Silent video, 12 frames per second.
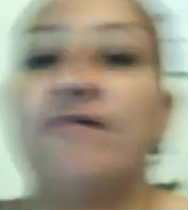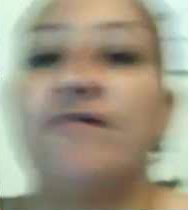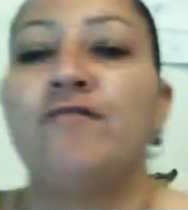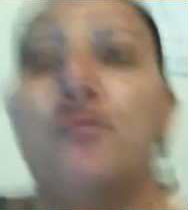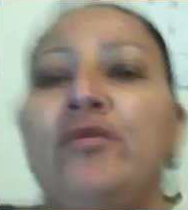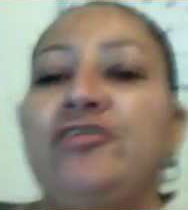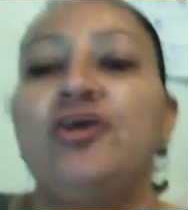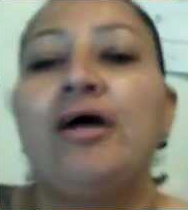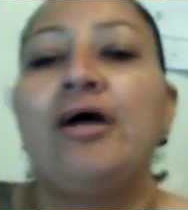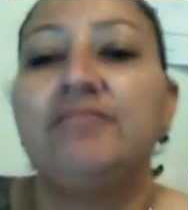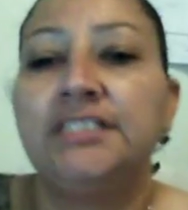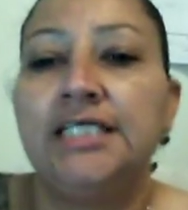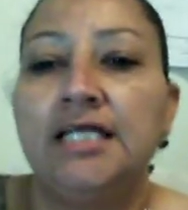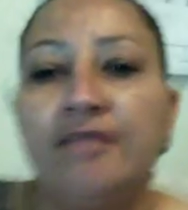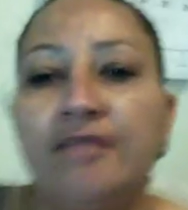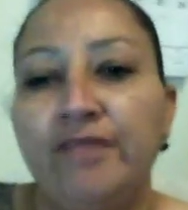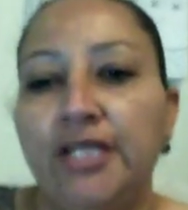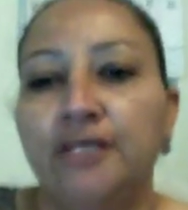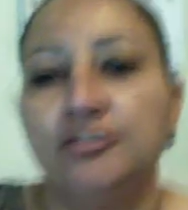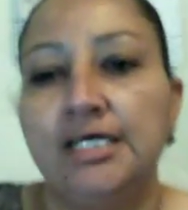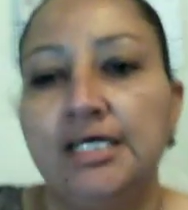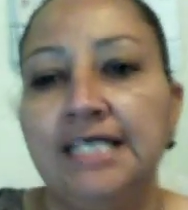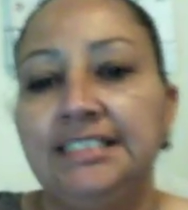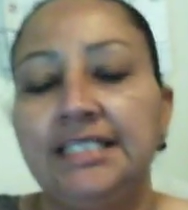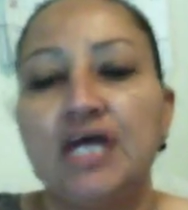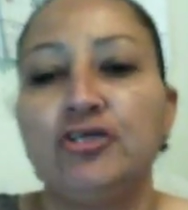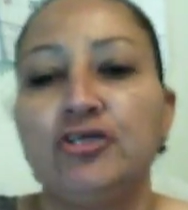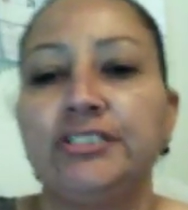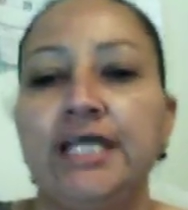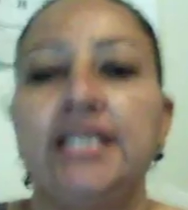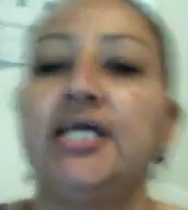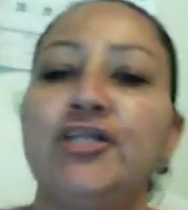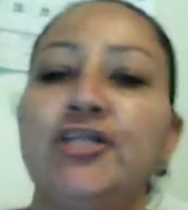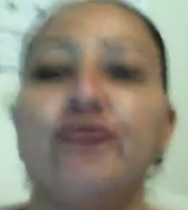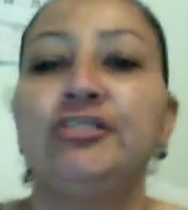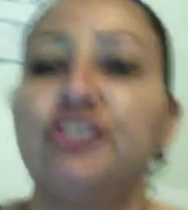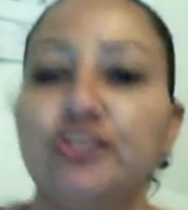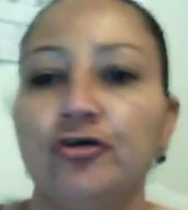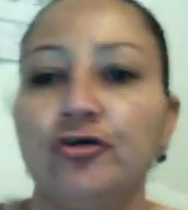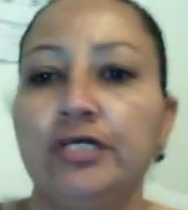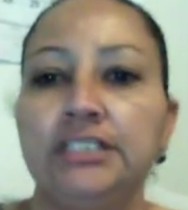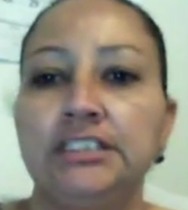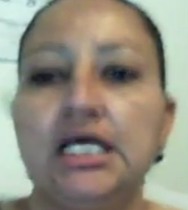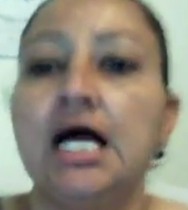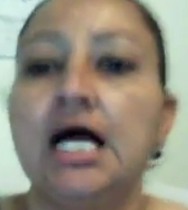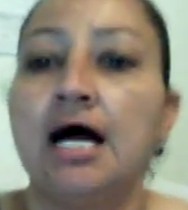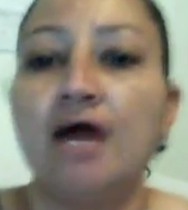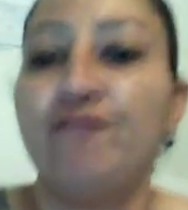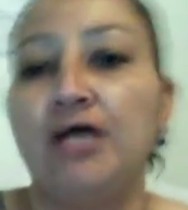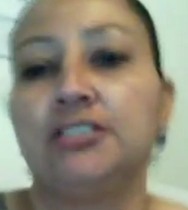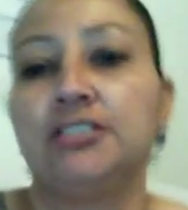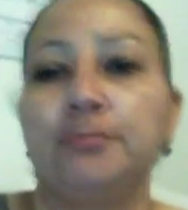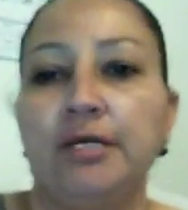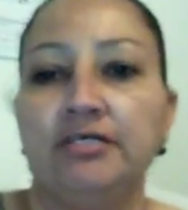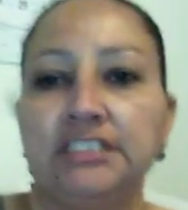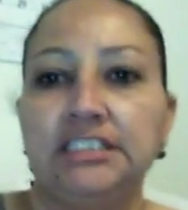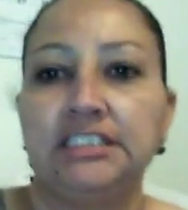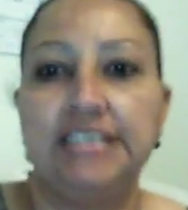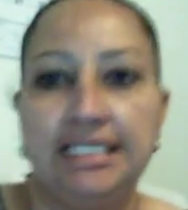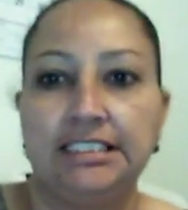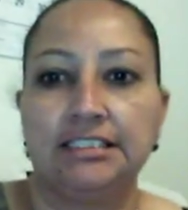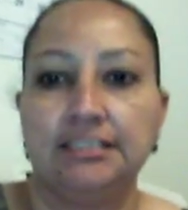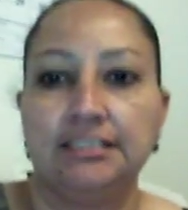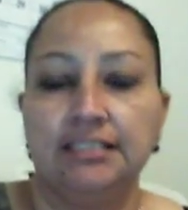From what you have seen on the video, is that they're saying that there is a shortage of foster parents needed.